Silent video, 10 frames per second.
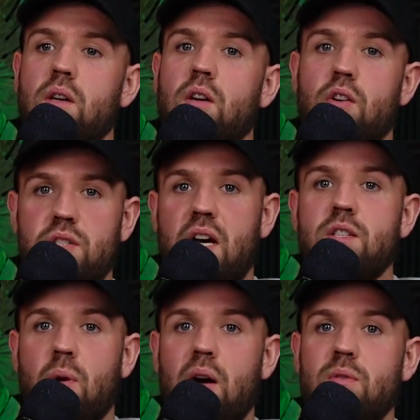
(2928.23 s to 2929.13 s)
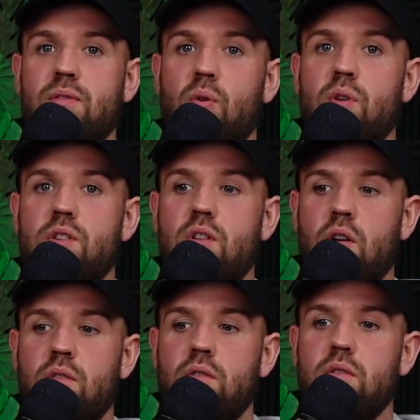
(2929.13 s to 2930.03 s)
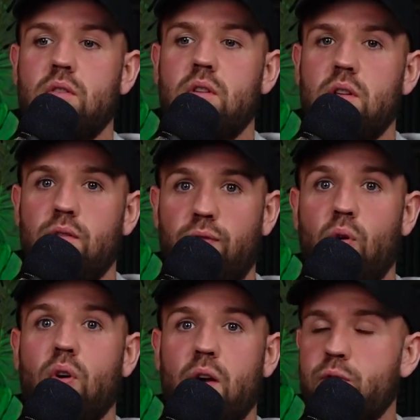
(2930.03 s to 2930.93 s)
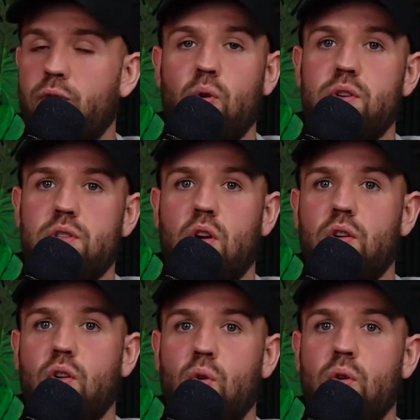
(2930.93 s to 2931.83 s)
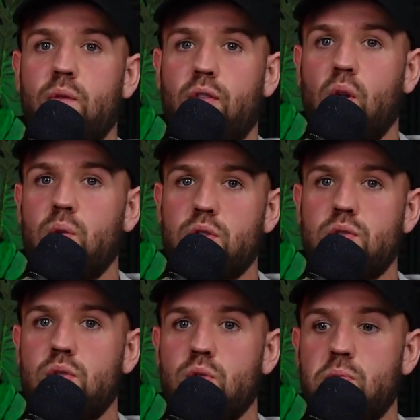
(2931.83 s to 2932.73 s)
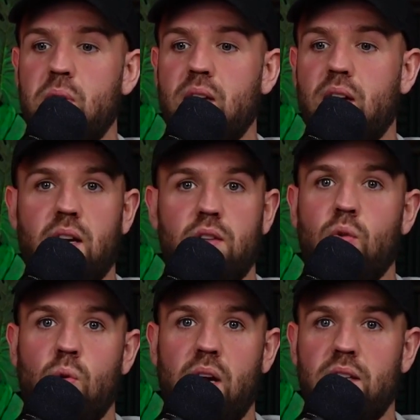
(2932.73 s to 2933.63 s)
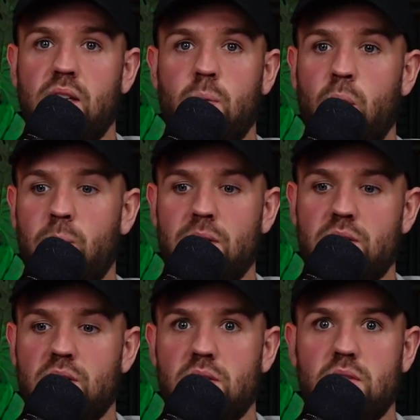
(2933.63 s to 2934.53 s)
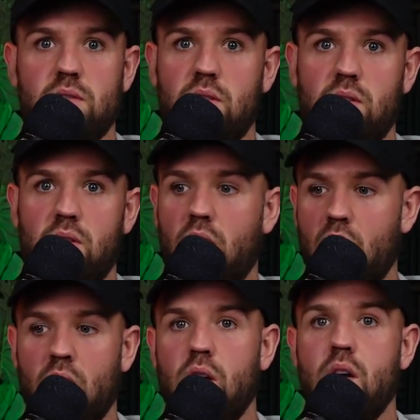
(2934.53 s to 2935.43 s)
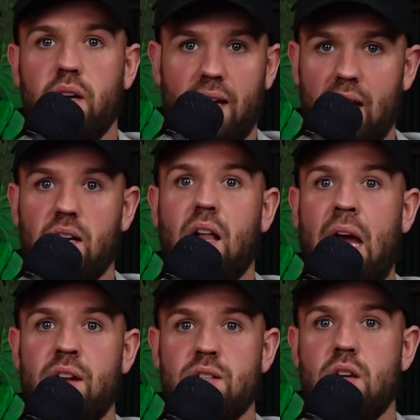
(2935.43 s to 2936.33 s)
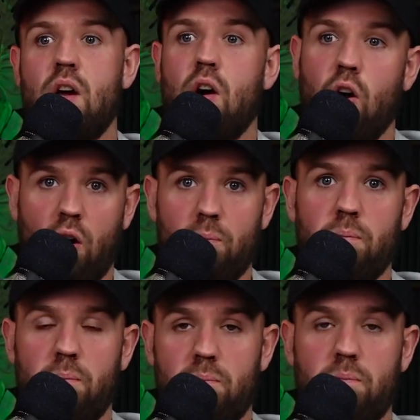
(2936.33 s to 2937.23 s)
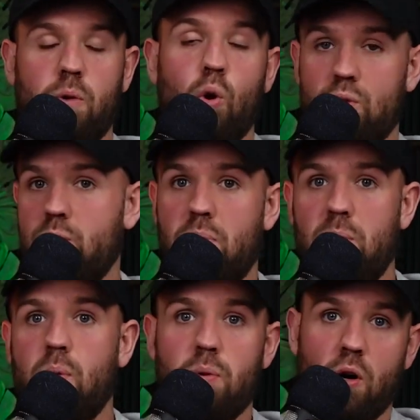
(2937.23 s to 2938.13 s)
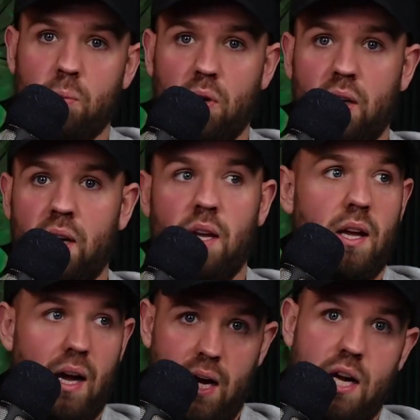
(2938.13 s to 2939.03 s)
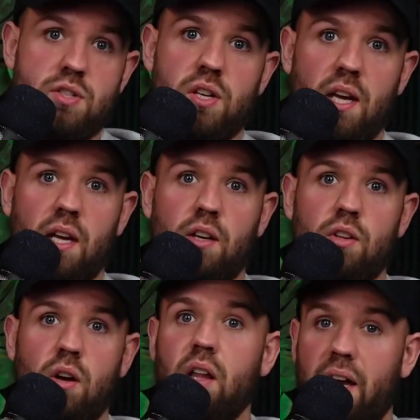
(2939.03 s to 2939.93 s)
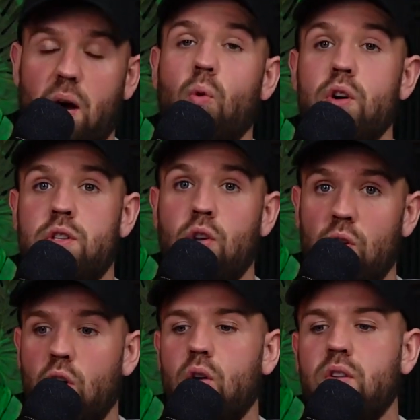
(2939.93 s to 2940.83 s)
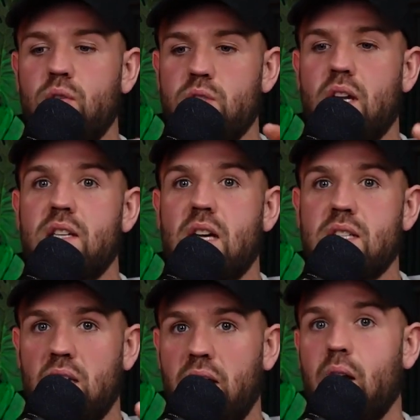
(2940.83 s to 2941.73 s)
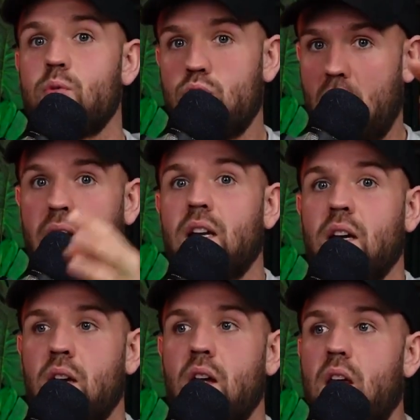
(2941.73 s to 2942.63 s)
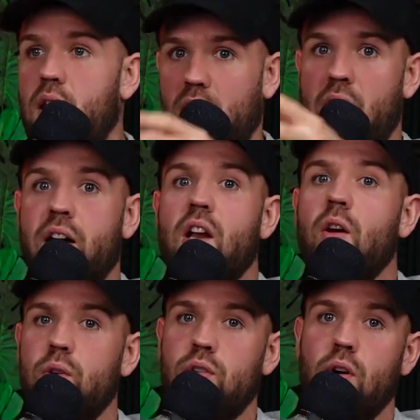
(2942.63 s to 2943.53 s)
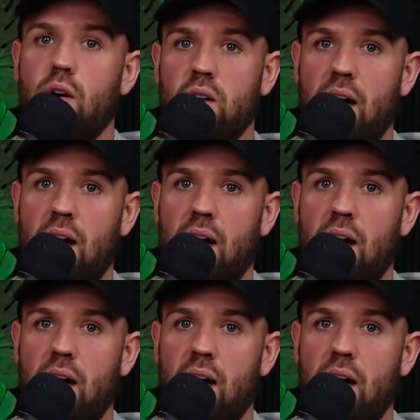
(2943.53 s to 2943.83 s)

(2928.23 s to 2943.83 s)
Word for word: Because that's what I was focused on. Fo I was focused on growing followers on social media, and I had no idea about business or getting clients or coaching people properly, actually getting good at, like, I was doing all those things, as in, like, I was trying to learn how to do all of